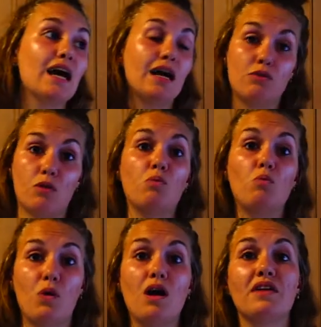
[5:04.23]
And
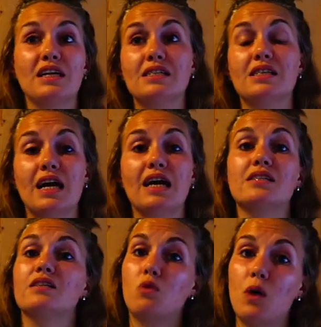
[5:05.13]
while that is the case
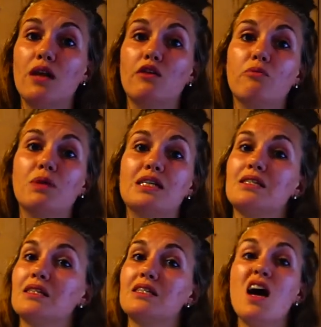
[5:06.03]
in quite a lot of
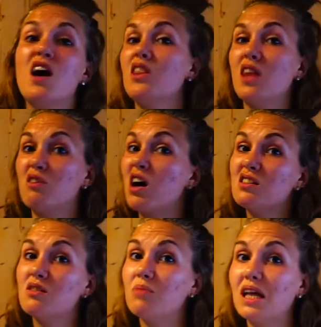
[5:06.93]
places, there are
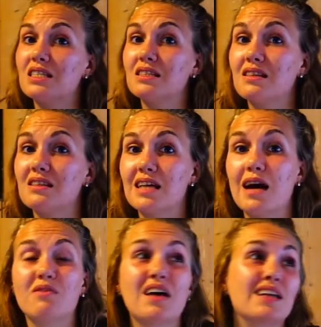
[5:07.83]
some places in the
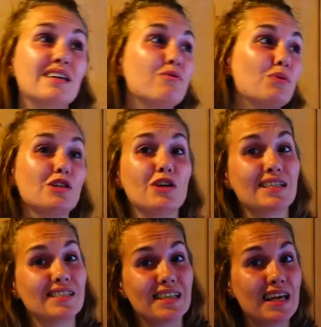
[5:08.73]
south, and even when you get
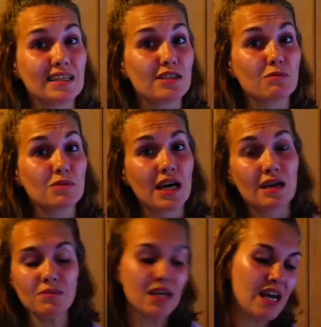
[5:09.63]
to Delhi
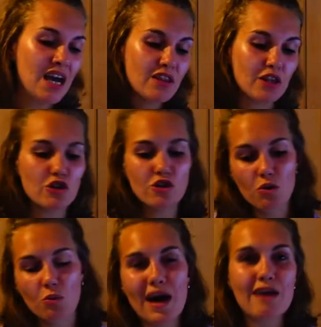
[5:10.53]
sometimes, that you
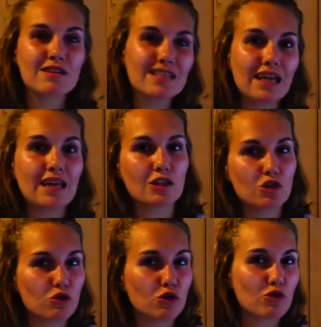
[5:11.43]
can wear a slightly
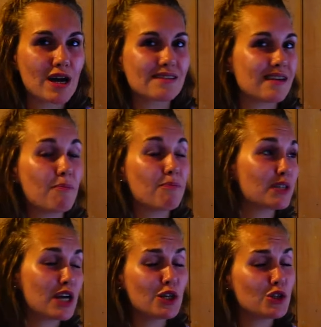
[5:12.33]
shorter dress and
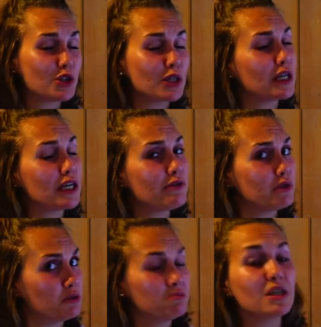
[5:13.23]
potentially
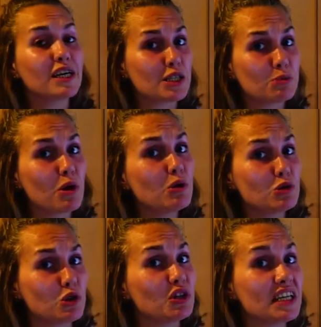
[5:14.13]
even expose
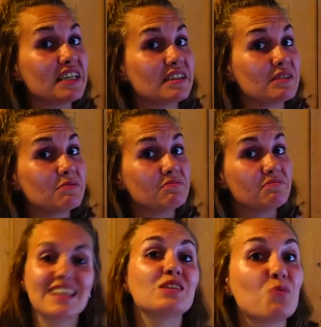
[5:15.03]
your knees.
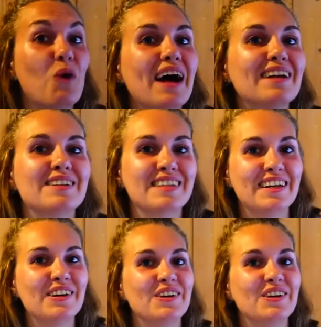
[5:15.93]
It's wild, I know.